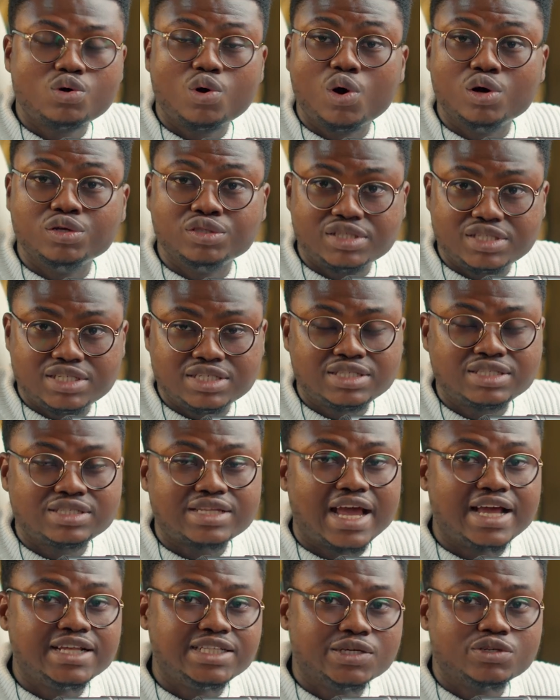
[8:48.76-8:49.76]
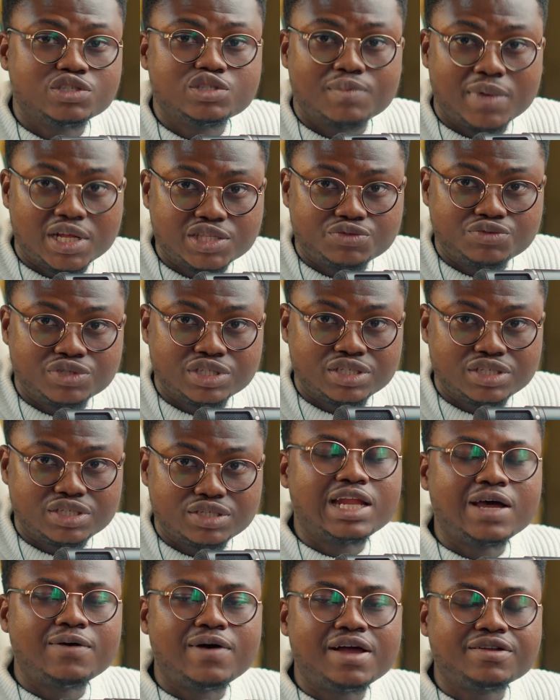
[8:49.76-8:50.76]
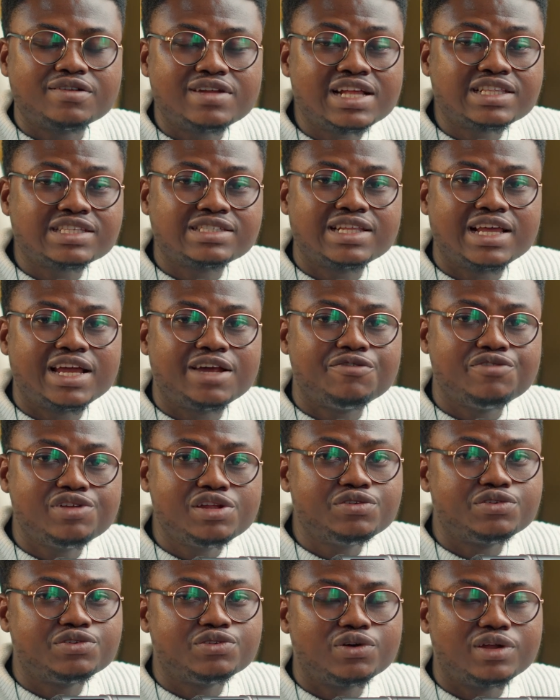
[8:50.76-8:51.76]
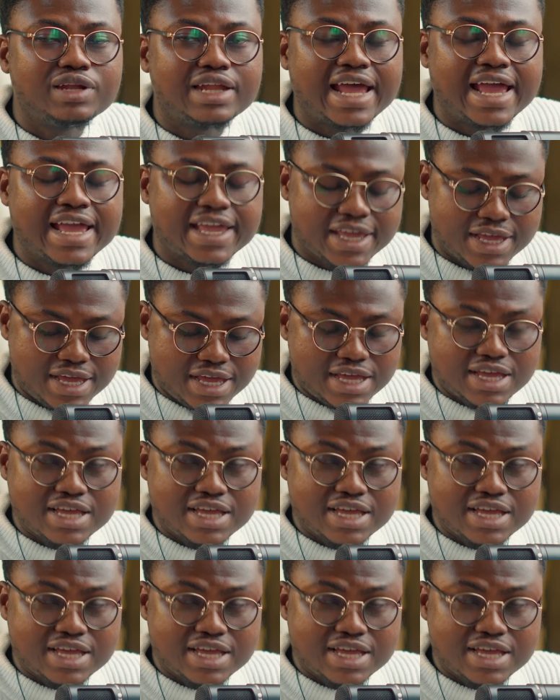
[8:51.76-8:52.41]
on this itel smart ring. Now, another thing I really do not like